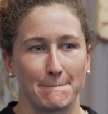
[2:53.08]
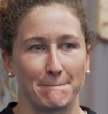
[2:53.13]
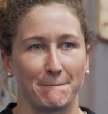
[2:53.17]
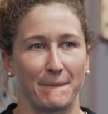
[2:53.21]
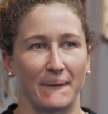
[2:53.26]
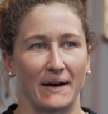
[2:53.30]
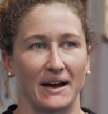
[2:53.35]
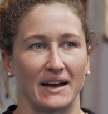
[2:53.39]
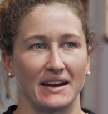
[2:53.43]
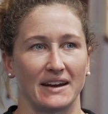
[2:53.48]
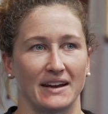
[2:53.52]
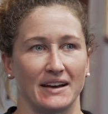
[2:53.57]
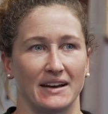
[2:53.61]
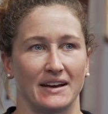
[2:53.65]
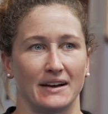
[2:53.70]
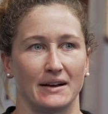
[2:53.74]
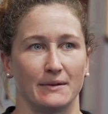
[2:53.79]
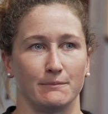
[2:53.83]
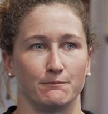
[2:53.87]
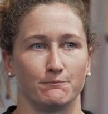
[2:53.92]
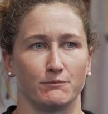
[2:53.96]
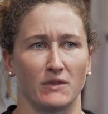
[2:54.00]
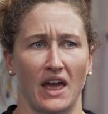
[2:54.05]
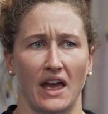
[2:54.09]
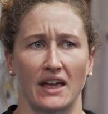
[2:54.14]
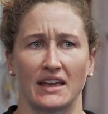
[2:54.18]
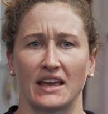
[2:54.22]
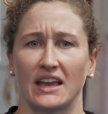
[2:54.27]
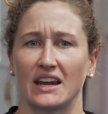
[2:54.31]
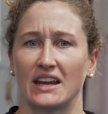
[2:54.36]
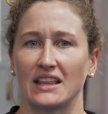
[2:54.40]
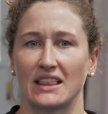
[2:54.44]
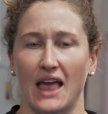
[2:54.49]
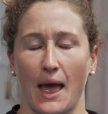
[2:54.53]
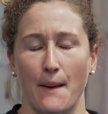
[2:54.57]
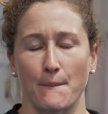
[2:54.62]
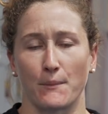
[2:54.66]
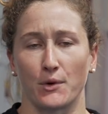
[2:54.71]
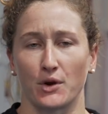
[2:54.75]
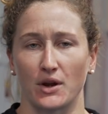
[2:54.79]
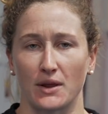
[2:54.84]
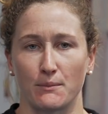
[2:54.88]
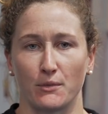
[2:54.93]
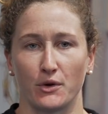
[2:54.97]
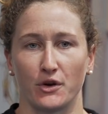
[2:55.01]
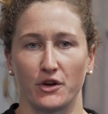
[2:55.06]
but yeah, getting that
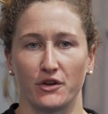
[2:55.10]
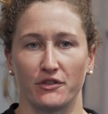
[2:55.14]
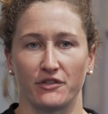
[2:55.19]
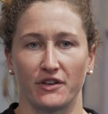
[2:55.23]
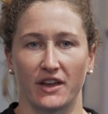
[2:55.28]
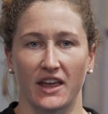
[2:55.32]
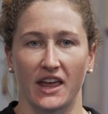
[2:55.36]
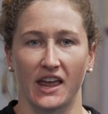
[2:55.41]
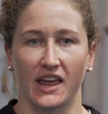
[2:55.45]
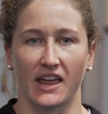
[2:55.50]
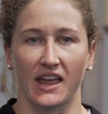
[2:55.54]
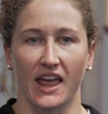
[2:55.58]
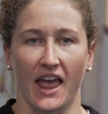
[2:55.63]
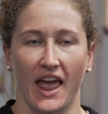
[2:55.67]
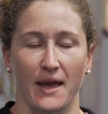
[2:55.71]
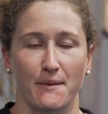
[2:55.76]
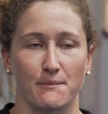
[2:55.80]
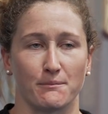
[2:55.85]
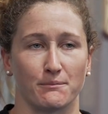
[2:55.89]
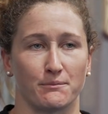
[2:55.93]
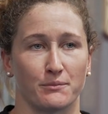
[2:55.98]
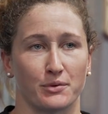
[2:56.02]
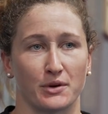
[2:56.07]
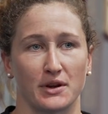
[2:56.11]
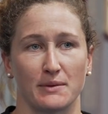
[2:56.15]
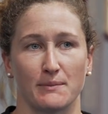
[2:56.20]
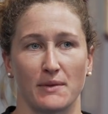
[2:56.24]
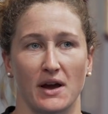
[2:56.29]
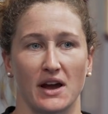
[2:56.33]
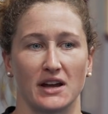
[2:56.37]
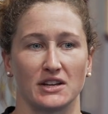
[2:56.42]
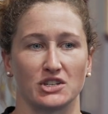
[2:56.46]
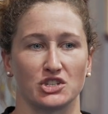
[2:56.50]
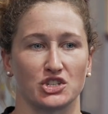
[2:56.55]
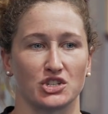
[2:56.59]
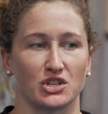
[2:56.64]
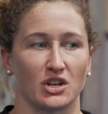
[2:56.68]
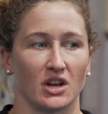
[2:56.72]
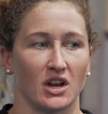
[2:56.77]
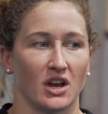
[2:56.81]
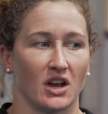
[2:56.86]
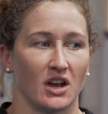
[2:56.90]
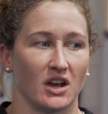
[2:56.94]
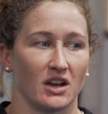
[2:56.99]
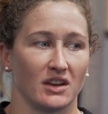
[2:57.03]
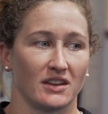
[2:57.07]
body moving and pretty much
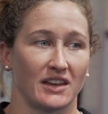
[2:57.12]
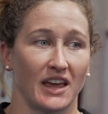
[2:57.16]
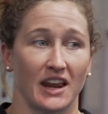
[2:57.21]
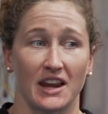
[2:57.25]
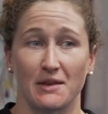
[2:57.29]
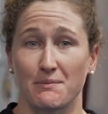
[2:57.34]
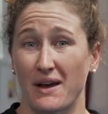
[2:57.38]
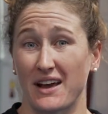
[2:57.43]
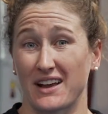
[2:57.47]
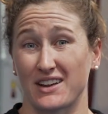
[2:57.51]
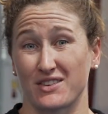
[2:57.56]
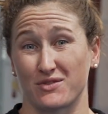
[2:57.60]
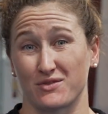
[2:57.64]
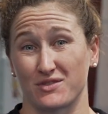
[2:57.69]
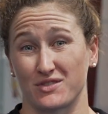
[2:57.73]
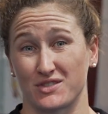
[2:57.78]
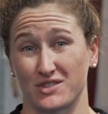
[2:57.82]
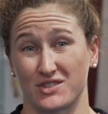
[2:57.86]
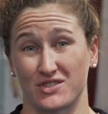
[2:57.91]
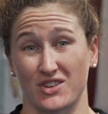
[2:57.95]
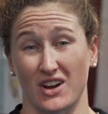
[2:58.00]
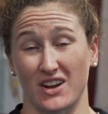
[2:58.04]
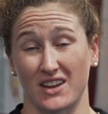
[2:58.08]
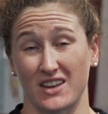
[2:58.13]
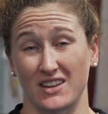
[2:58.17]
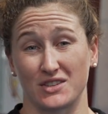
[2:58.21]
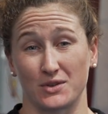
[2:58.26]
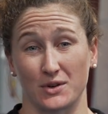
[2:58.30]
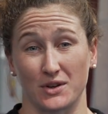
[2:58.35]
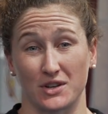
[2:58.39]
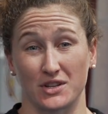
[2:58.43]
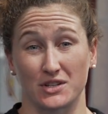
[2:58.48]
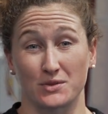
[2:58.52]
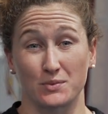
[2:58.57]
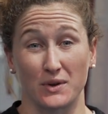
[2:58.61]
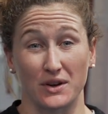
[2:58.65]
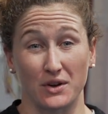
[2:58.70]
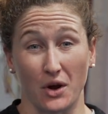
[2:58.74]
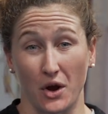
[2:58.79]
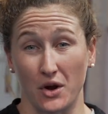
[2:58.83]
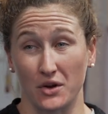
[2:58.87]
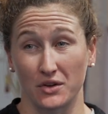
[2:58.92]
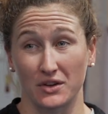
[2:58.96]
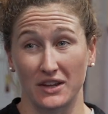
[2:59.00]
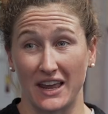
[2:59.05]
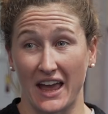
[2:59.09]
getting back stuck into it, because we
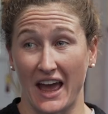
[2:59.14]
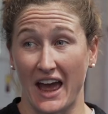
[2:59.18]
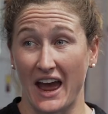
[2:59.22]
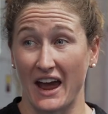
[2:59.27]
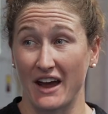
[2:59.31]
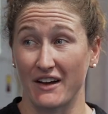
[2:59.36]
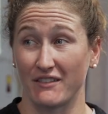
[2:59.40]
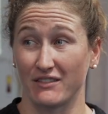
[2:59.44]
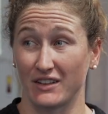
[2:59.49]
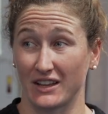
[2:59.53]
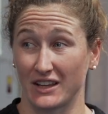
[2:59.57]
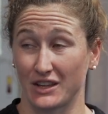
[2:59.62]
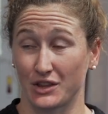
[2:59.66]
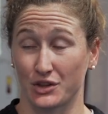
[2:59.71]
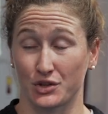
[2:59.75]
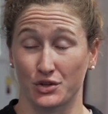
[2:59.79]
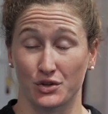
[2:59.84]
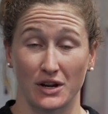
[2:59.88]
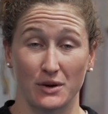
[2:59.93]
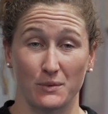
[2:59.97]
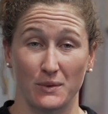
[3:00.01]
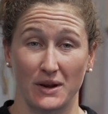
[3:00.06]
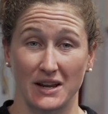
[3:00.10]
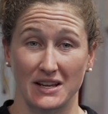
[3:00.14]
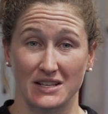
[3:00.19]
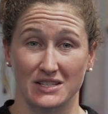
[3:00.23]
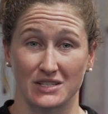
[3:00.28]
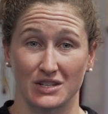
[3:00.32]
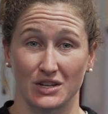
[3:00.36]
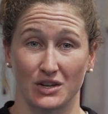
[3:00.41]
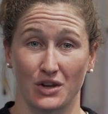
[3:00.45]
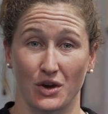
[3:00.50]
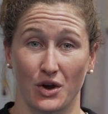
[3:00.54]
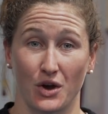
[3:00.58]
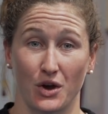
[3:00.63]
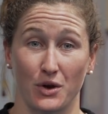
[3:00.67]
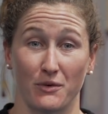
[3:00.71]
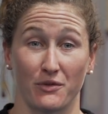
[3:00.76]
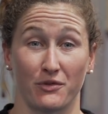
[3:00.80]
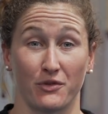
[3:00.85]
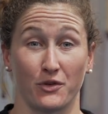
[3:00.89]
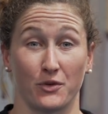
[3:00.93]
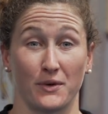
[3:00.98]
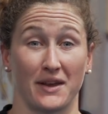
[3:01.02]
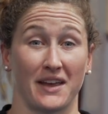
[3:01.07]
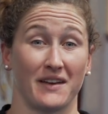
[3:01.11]
only have like 3 weeks to go
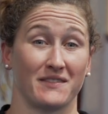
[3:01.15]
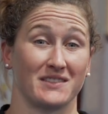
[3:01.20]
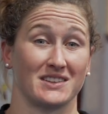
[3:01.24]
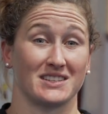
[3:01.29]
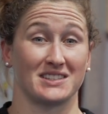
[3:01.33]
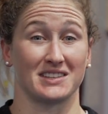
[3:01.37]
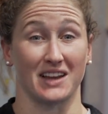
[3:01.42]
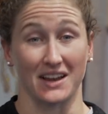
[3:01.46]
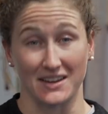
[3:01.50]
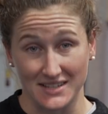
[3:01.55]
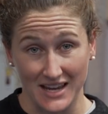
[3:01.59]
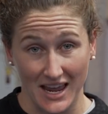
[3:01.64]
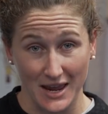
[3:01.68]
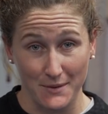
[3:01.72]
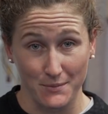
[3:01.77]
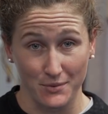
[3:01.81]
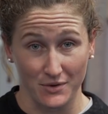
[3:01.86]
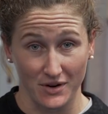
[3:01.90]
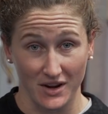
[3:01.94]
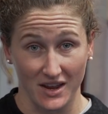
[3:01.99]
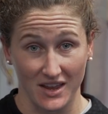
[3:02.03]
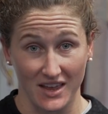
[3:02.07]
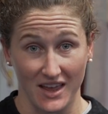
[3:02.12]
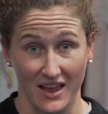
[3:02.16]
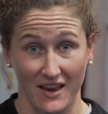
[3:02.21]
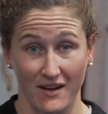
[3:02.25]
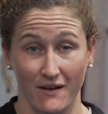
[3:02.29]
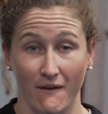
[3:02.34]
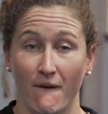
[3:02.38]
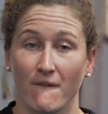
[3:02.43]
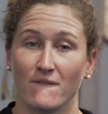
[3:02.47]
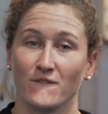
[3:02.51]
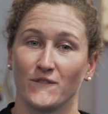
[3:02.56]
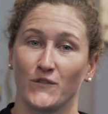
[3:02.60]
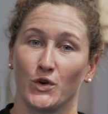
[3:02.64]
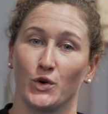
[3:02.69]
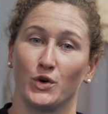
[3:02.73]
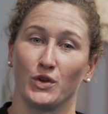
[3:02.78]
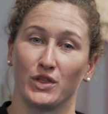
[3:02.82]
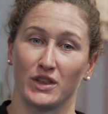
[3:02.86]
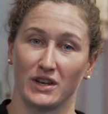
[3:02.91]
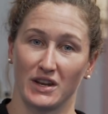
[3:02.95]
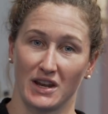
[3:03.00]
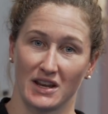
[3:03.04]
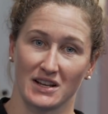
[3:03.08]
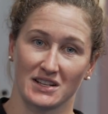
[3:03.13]
before we have to start tapering again for
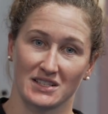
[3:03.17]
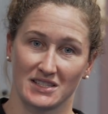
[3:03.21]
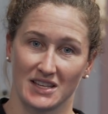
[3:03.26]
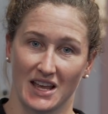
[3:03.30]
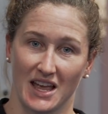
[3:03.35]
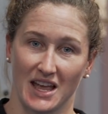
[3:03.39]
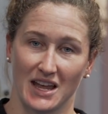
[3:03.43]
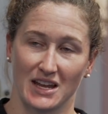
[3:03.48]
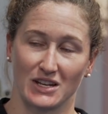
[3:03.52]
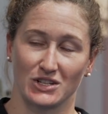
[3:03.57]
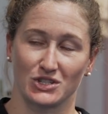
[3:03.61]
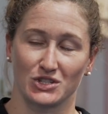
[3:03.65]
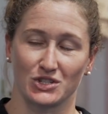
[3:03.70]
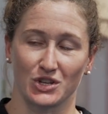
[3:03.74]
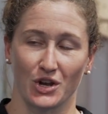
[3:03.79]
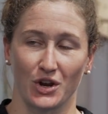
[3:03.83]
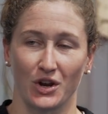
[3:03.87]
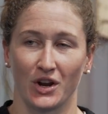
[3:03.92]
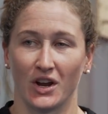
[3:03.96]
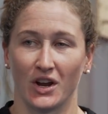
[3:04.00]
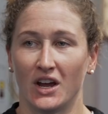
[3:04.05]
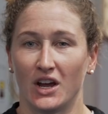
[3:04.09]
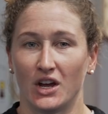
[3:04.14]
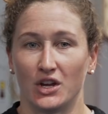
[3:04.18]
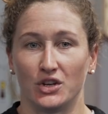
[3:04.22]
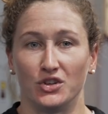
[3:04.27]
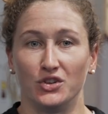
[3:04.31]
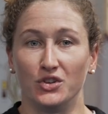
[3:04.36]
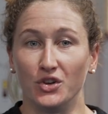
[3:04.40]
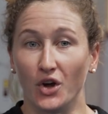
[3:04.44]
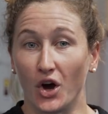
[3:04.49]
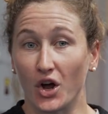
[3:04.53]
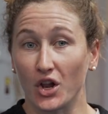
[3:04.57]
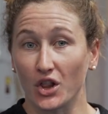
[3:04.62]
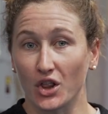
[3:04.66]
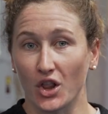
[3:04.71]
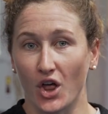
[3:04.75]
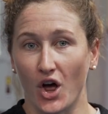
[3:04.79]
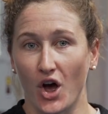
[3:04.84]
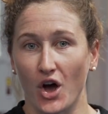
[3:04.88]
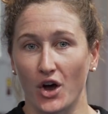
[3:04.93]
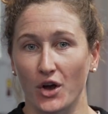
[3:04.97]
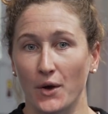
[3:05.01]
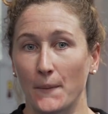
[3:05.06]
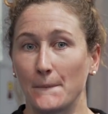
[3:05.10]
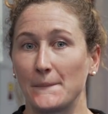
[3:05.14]
the next stage. So not
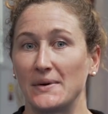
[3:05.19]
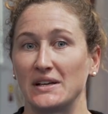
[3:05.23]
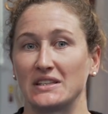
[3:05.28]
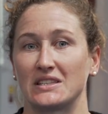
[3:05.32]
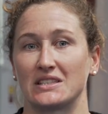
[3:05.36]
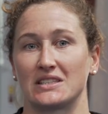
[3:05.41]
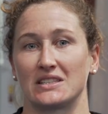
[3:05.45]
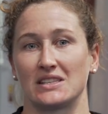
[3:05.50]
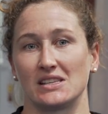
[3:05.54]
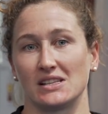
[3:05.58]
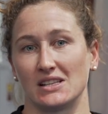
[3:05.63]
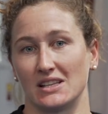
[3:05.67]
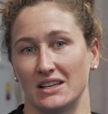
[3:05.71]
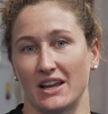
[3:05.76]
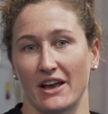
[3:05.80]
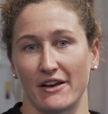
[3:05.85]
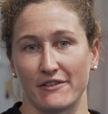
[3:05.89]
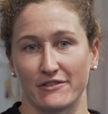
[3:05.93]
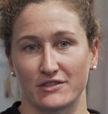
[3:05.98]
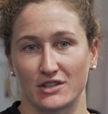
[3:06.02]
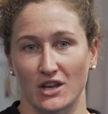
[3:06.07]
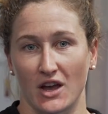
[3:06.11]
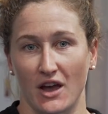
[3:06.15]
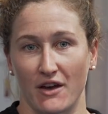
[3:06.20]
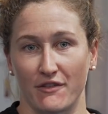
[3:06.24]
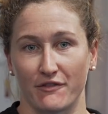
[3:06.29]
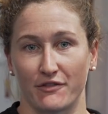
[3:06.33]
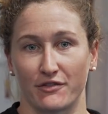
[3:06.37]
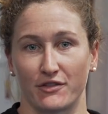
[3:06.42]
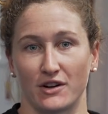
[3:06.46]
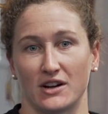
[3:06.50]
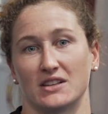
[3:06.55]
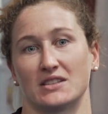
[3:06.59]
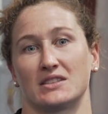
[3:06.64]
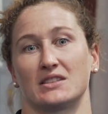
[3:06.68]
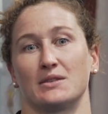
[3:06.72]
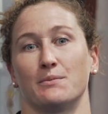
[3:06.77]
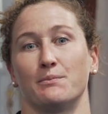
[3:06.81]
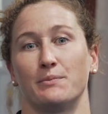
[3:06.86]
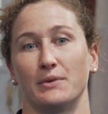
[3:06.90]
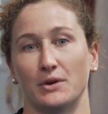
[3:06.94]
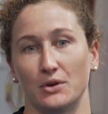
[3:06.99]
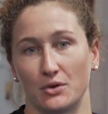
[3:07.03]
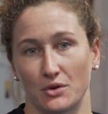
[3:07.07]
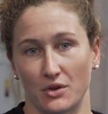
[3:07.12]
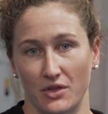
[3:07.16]
long, but still enough time for us to
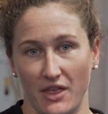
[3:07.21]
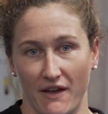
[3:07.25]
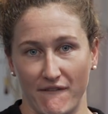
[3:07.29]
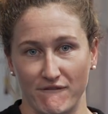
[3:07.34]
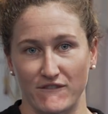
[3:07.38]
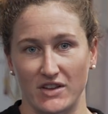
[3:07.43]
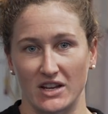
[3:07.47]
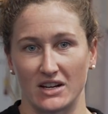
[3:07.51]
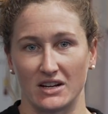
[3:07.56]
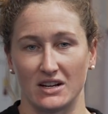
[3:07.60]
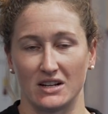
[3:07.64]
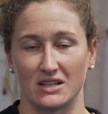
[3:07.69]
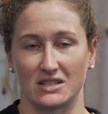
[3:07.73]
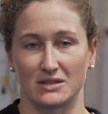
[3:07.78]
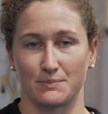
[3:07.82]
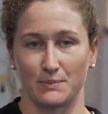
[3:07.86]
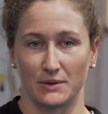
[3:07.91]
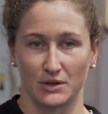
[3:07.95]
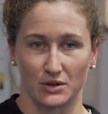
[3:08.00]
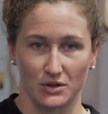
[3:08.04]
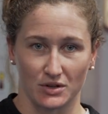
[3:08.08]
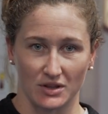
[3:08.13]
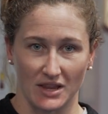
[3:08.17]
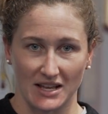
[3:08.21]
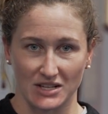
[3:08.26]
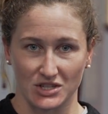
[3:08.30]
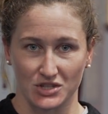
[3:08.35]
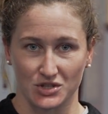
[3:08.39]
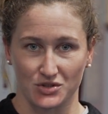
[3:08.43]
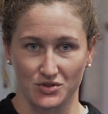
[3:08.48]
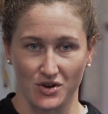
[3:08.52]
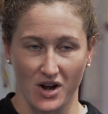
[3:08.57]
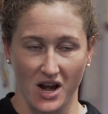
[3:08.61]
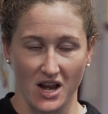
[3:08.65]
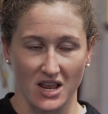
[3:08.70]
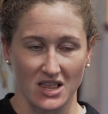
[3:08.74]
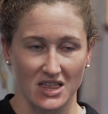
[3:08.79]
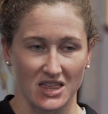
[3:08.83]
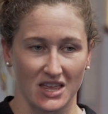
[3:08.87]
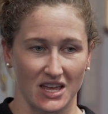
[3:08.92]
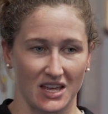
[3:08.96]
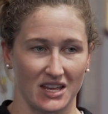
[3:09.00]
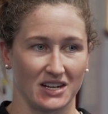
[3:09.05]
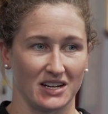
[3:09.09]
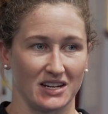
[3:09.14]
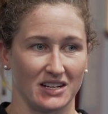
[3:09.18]
build on that fitness, build on that strength,
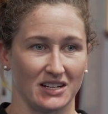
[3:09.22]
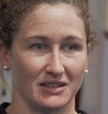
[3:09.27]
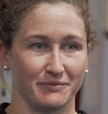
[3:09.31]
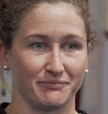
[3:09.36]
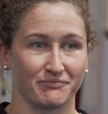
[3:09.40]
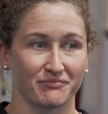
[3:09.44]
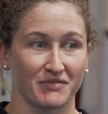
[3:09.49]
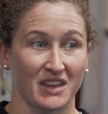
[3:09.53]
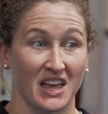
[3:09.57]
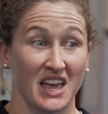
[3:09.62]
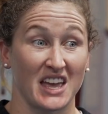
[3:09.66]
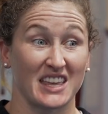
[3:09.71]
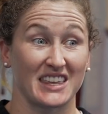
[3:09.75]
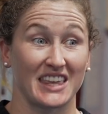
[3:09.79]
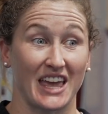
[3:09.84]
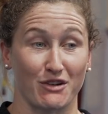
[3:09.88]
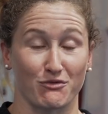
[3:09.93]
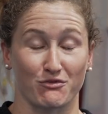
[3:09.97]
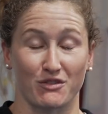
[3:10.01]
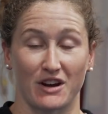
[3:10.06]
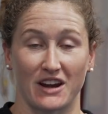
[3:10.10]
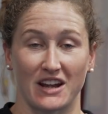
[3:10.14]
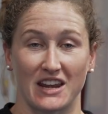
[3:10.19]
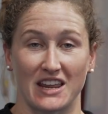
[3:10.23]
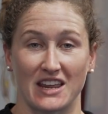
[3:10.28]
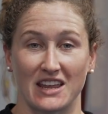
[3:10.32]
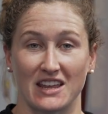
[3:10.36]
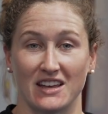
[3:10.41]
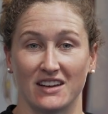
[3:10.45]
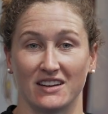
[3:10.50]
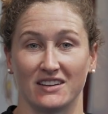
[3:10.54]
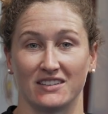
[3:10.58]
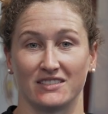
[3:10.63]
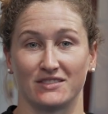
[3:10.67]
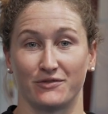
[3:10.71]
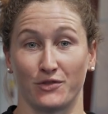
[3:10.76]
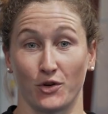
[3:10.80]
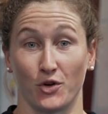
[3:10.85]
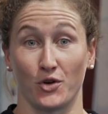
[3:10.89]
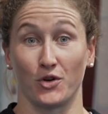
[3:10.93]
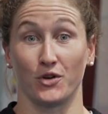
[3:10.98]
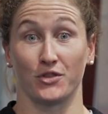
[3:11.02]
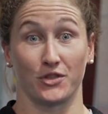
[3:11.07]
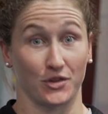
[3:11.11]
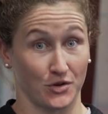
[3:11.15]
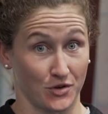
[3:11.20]
and get ready
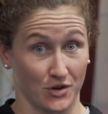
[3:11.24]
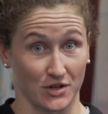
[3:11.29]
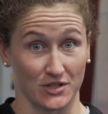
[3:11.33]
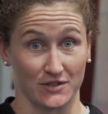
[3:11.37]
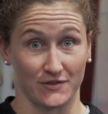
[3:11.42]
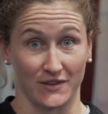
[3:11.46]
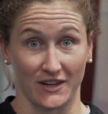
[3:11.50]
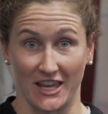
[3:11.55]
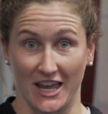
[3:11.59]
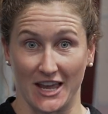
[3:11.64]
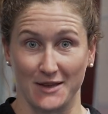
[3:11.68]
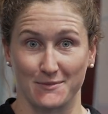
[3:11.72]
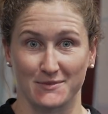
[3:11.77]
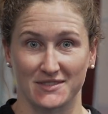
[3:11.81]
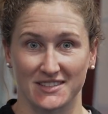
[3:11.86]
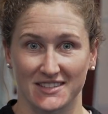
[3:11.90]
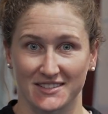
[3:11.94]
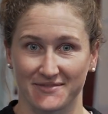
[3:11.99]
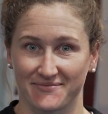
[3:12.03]
for the CrossFit Games.